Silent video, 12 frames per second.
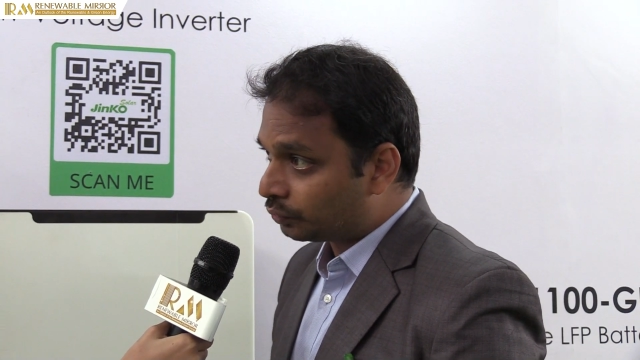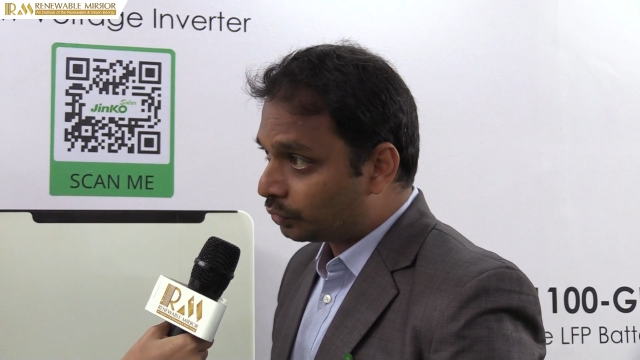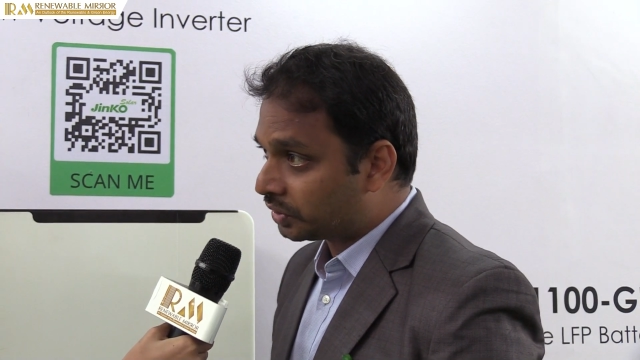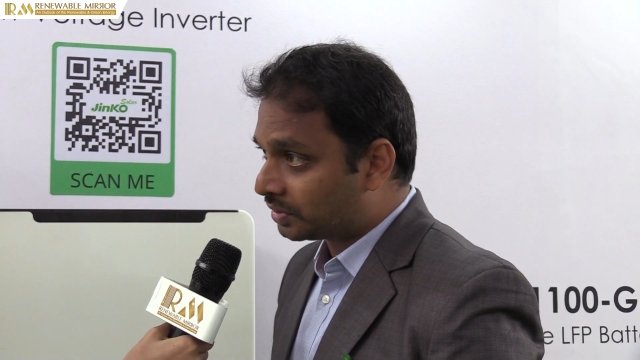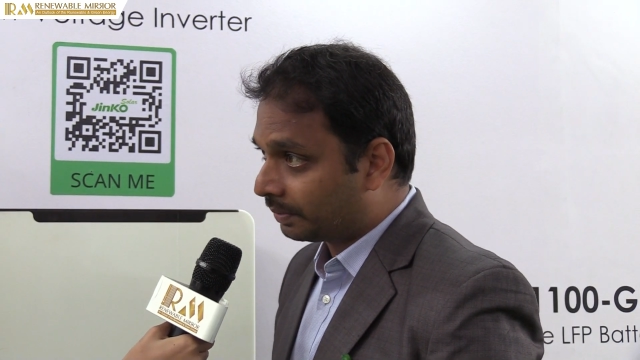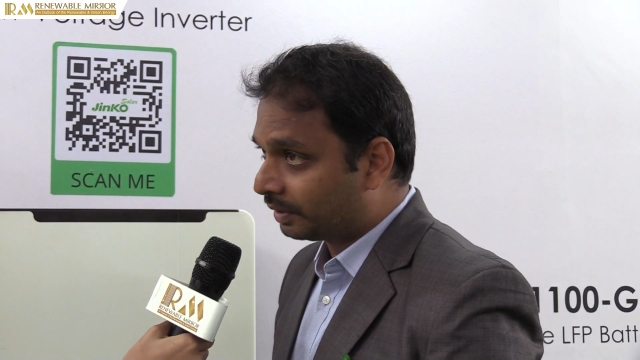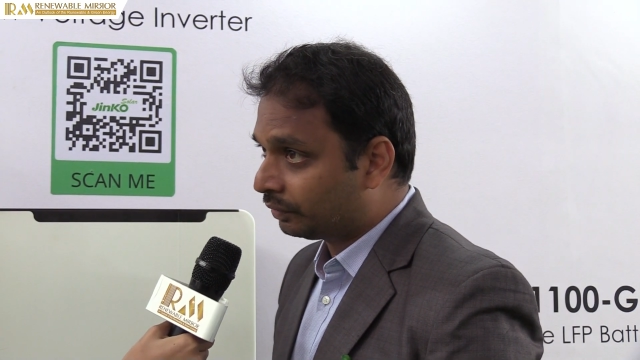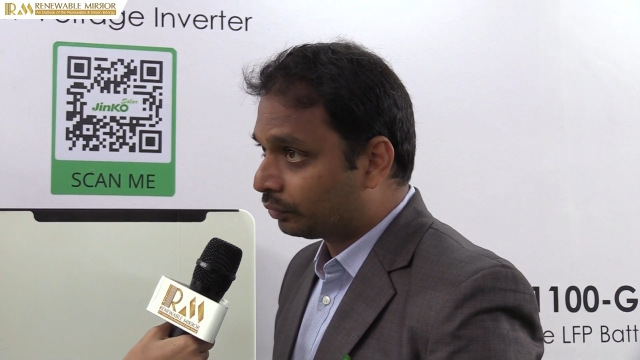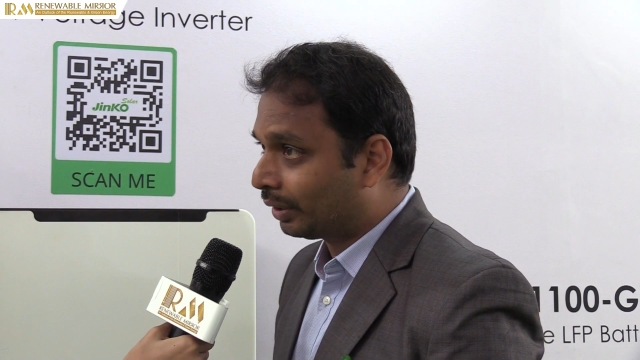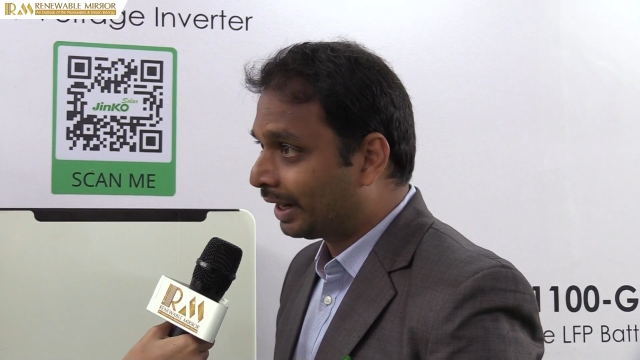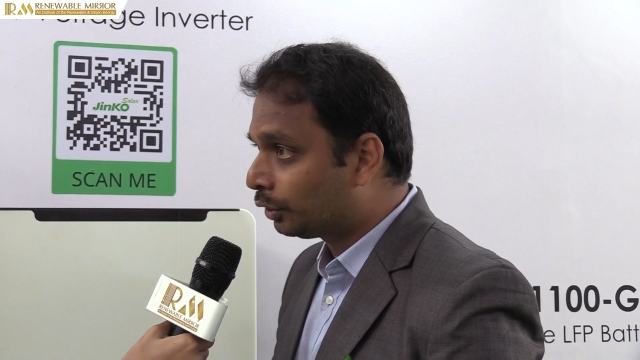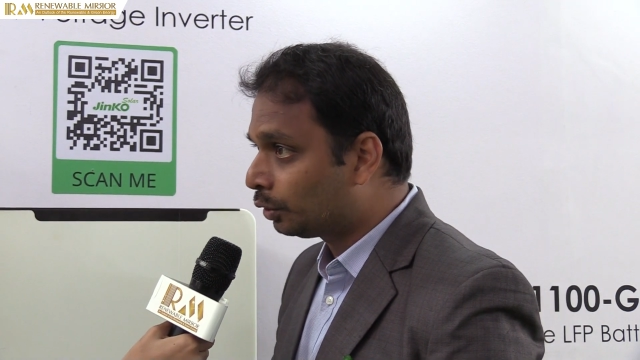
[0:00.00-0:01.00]
which is coming with
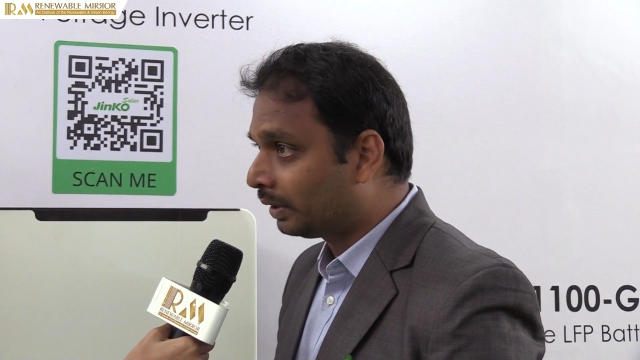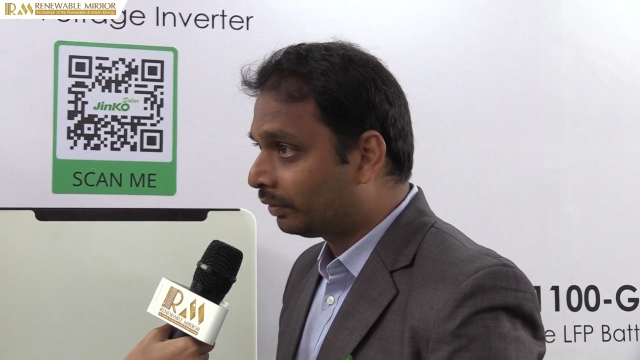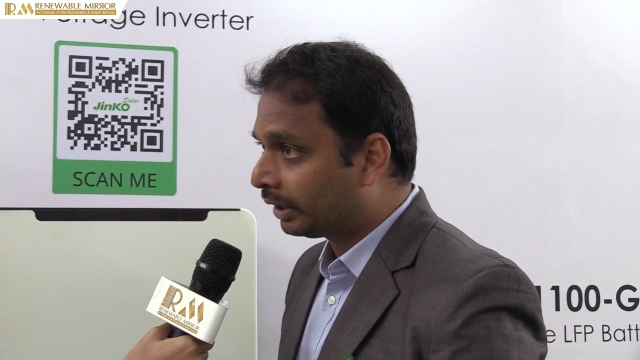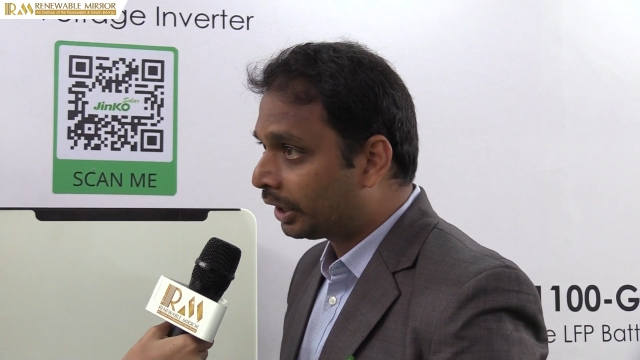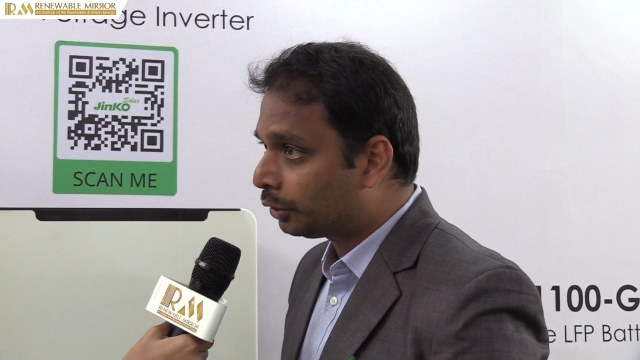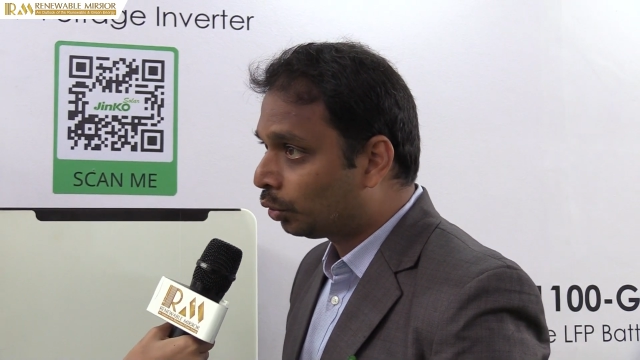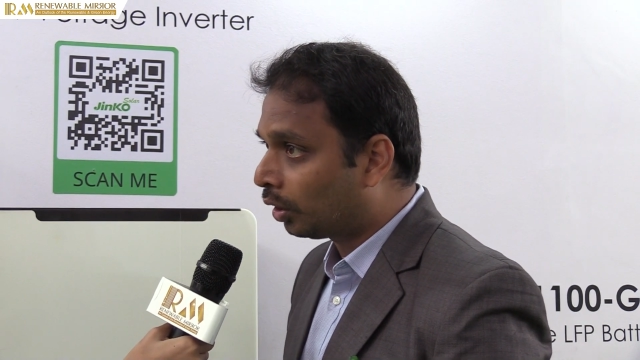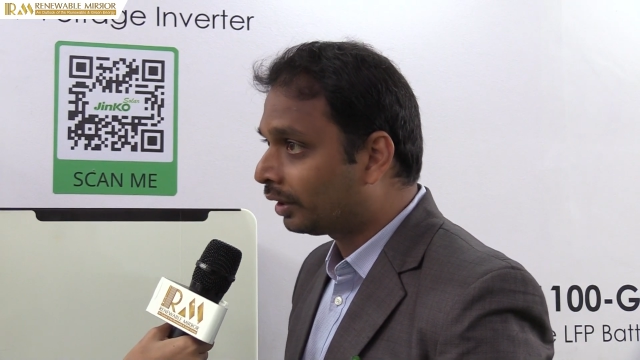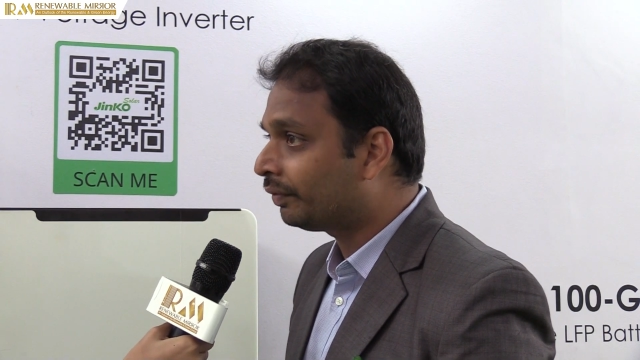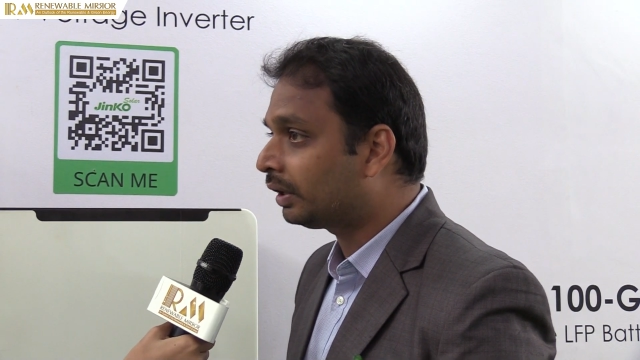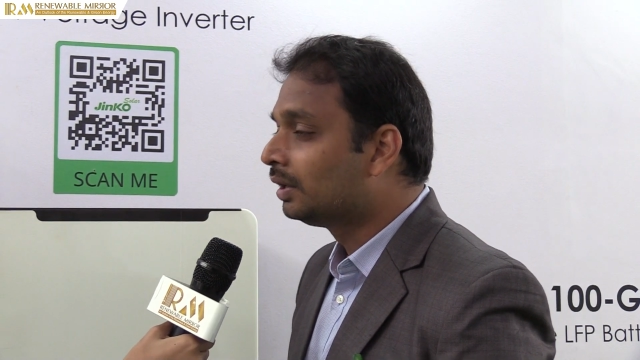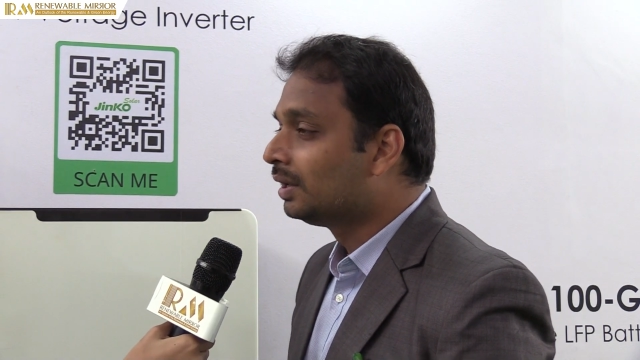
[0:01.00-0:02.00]
1i2 by 1i2 or
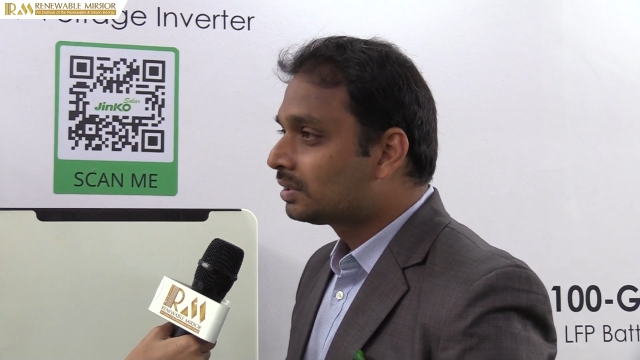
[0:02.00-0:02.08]
even